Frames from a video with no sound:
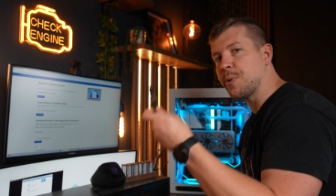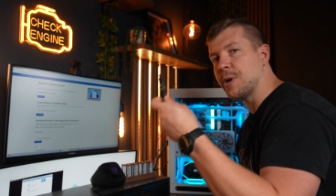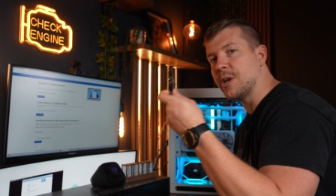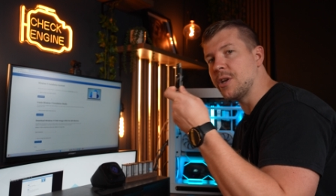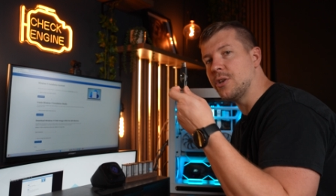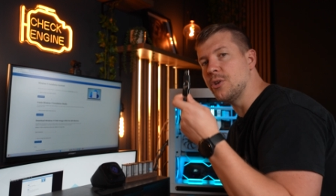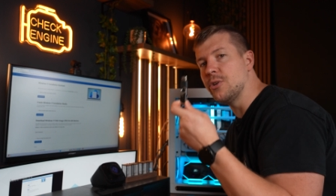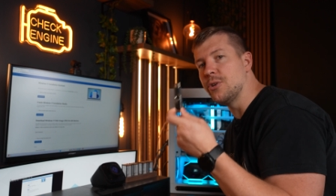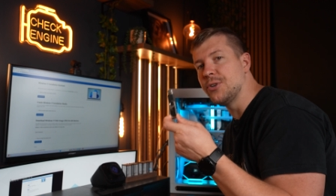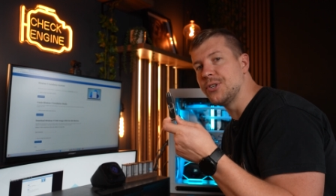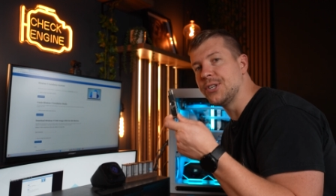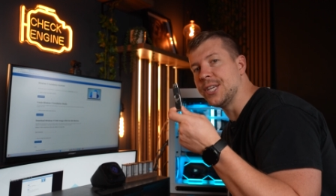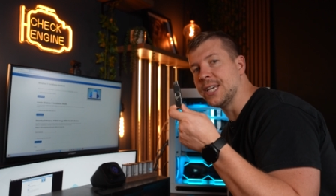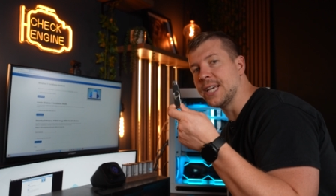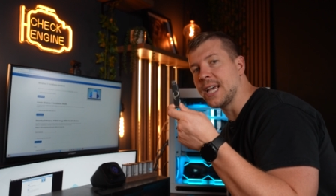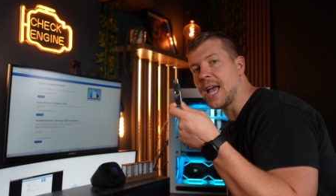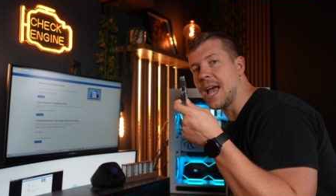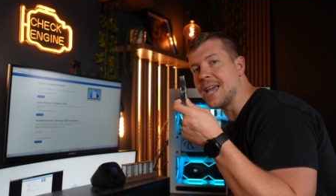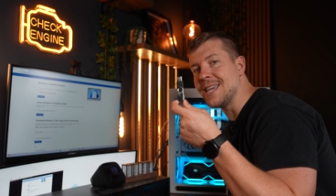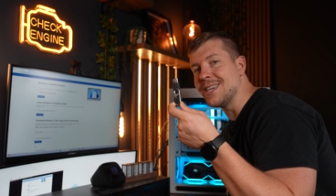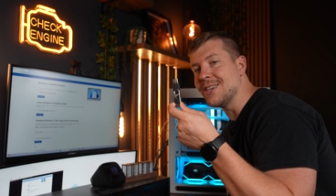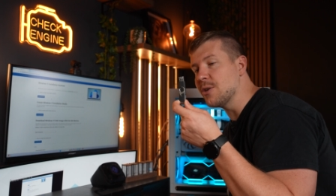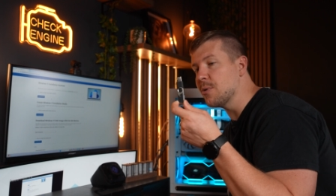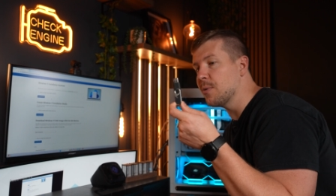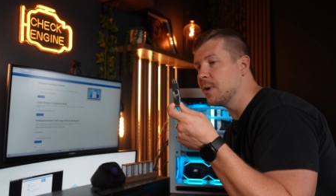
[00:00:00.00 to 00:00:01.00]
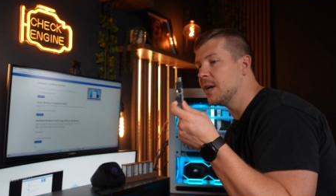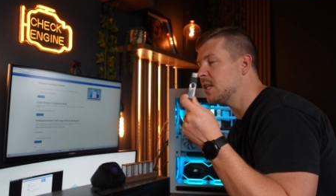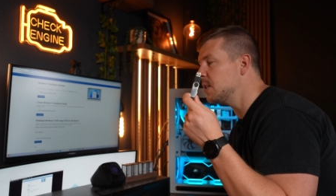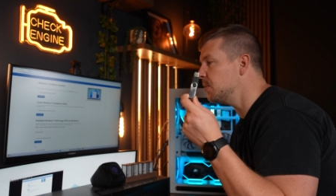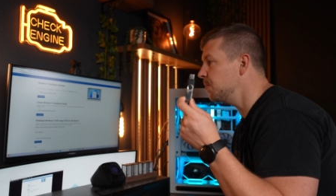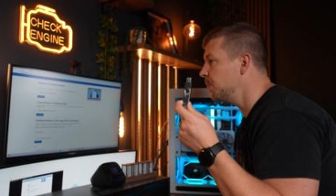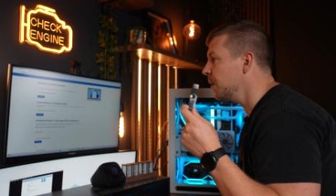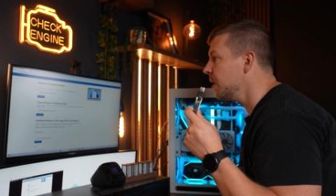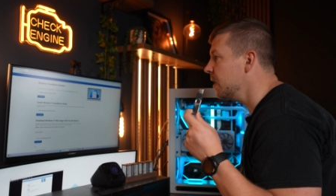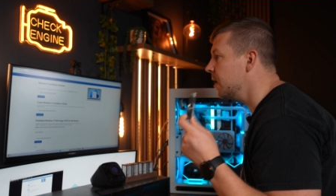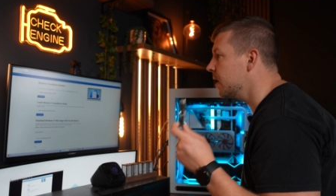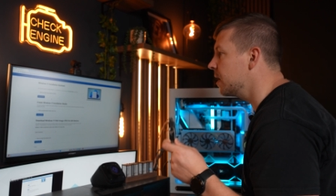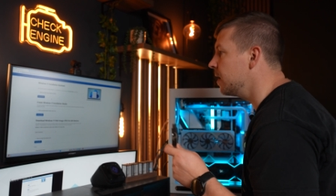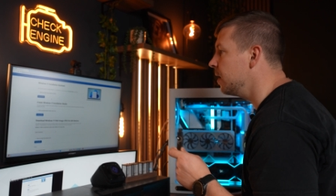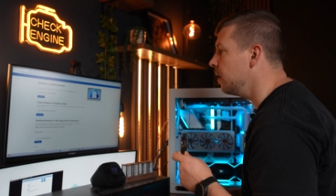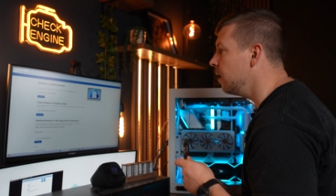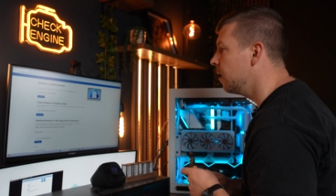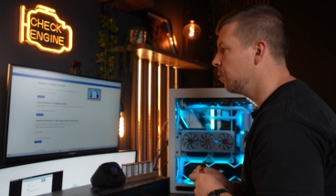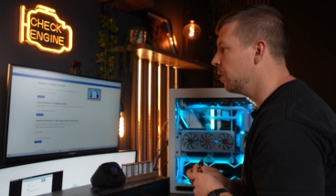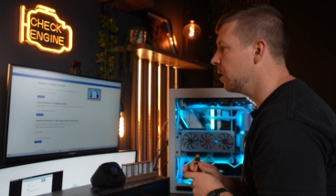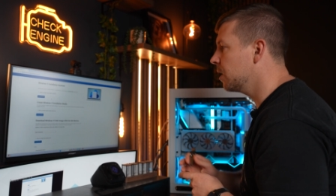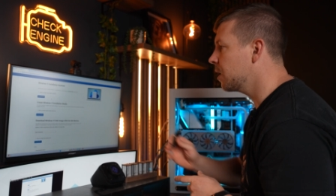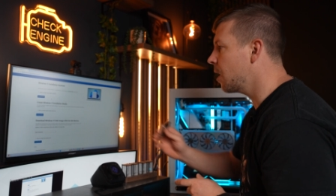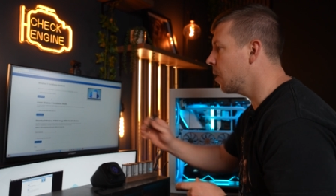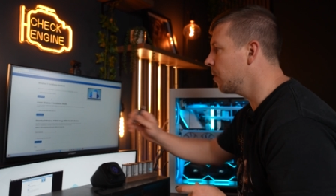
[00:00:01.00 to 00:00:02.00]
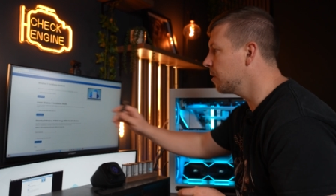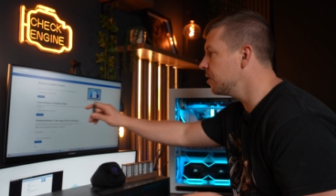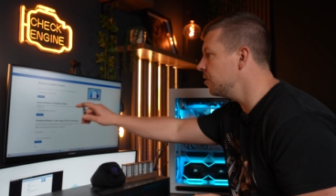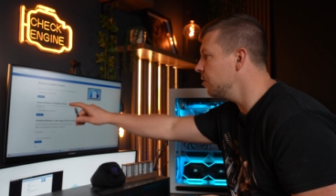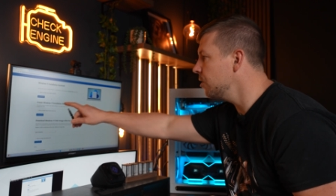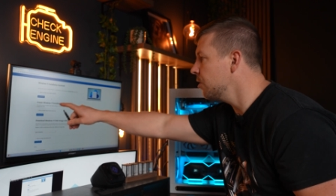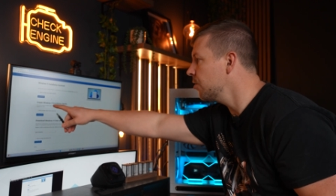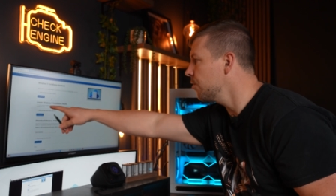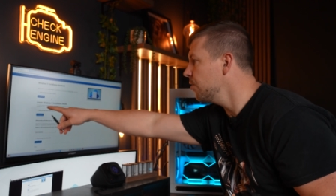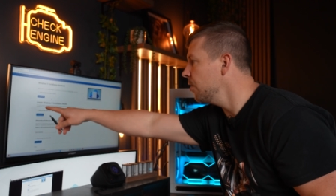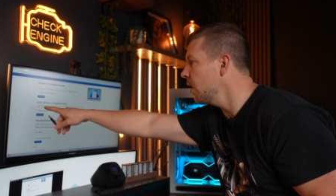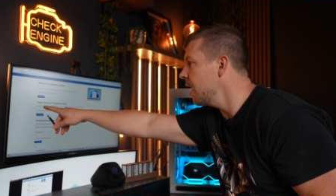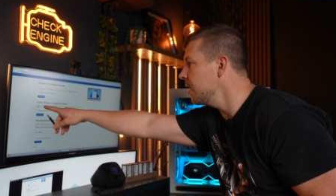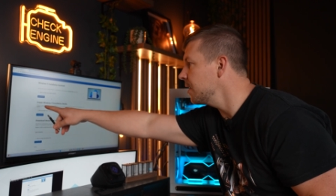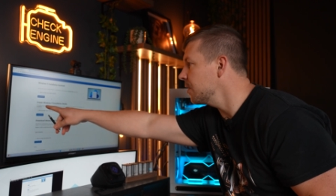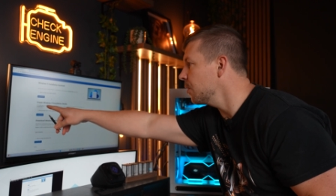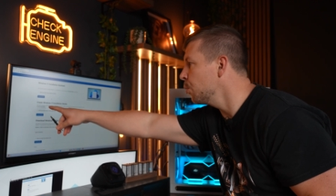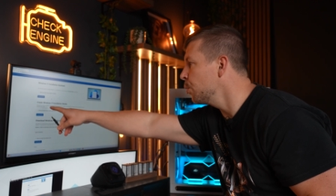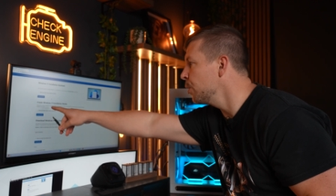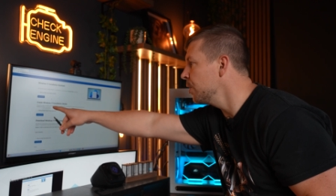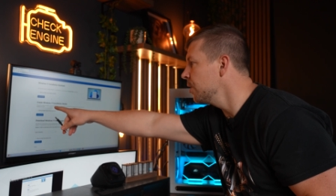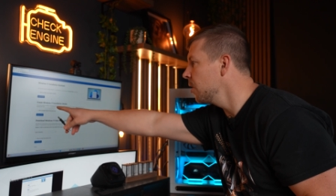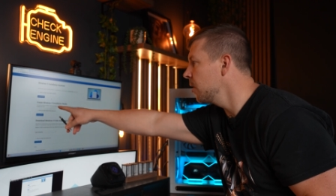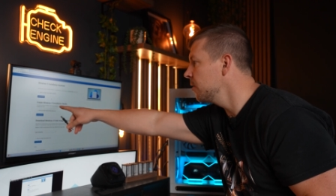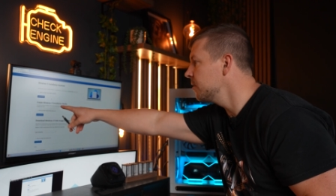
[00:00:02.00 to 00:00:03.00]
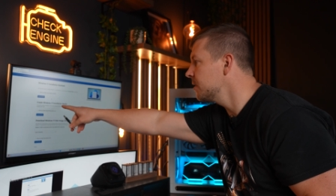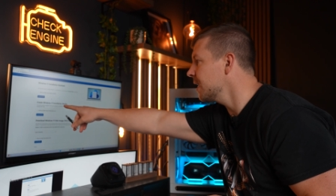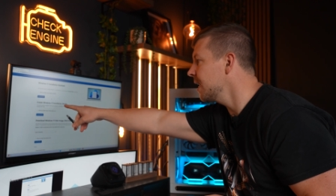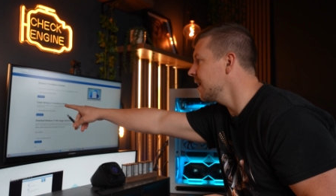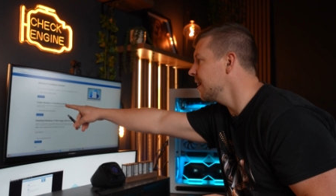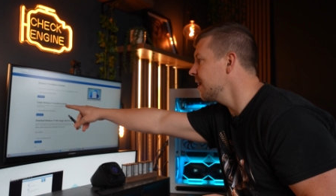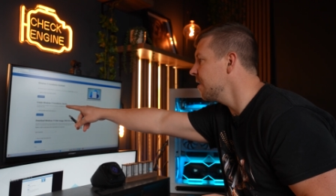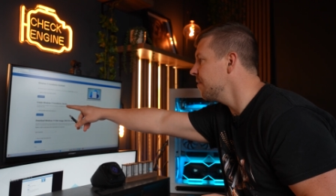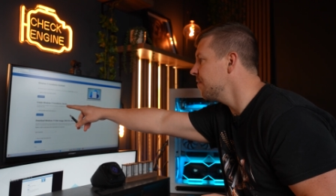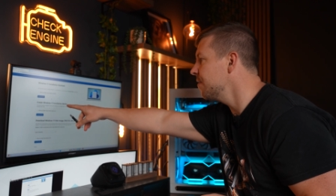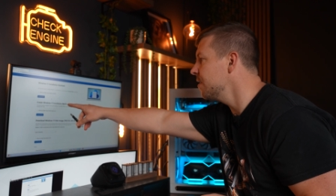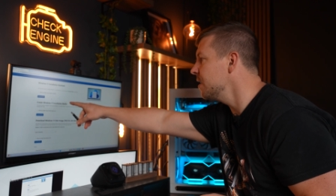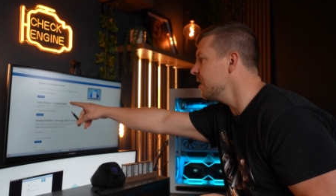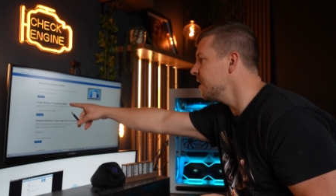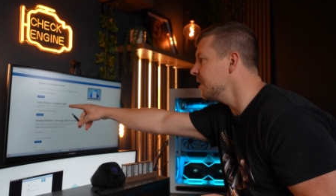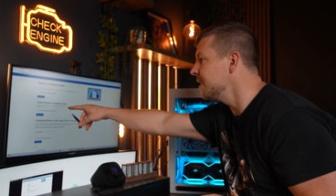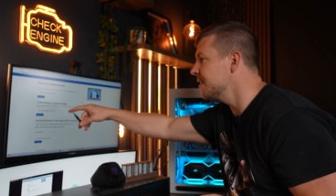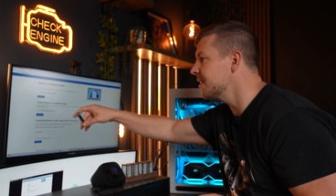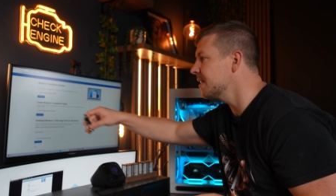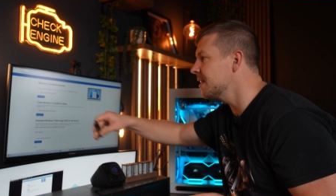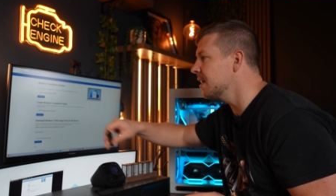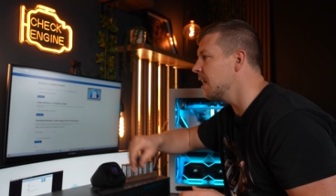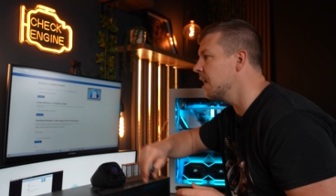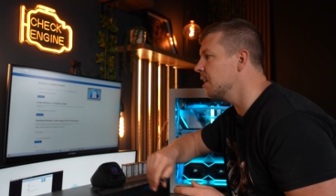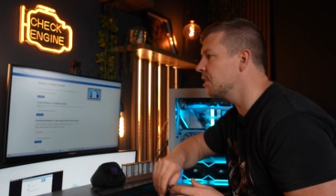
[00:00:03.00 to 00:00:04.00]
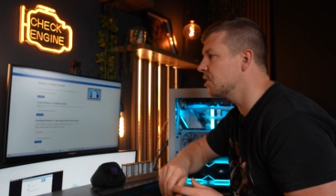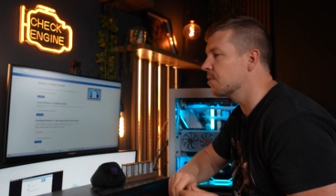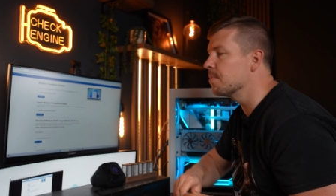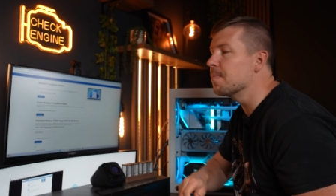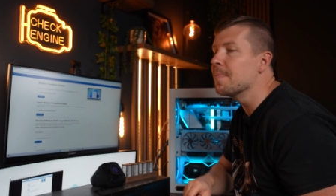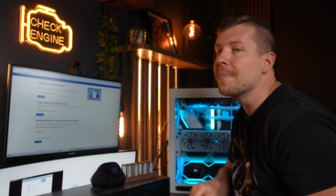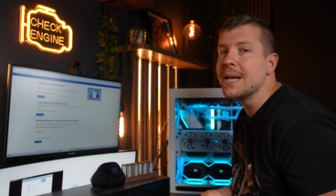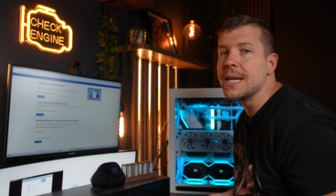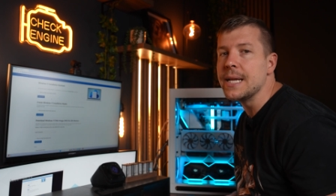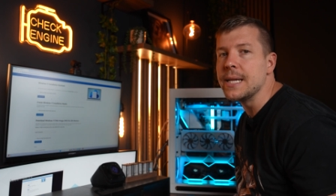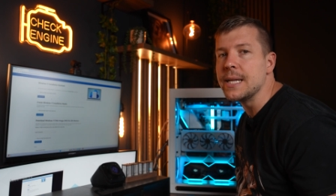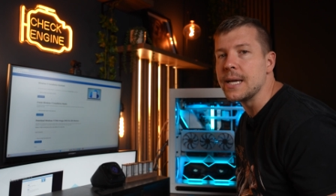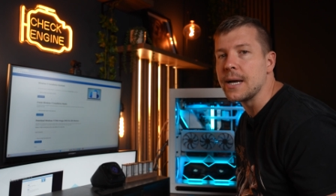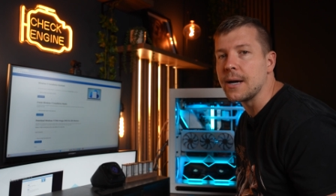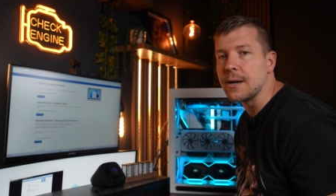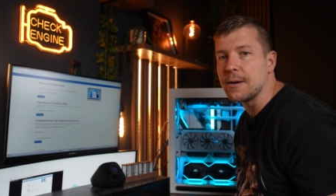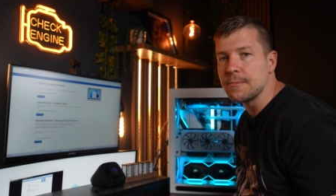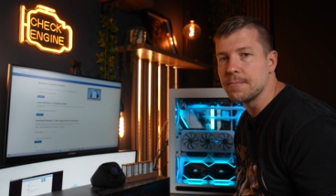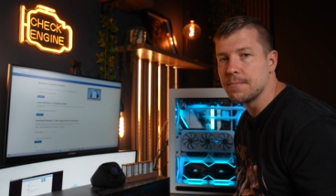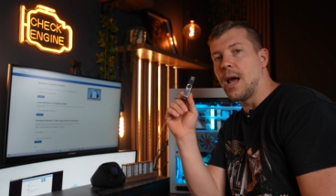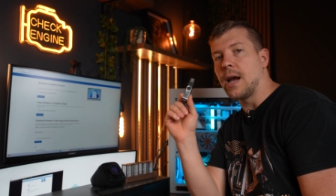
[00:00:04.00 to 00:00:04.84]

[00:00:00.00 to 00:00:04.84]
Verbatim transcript: we're using a U S B, we're going to create Windows eleven installation media.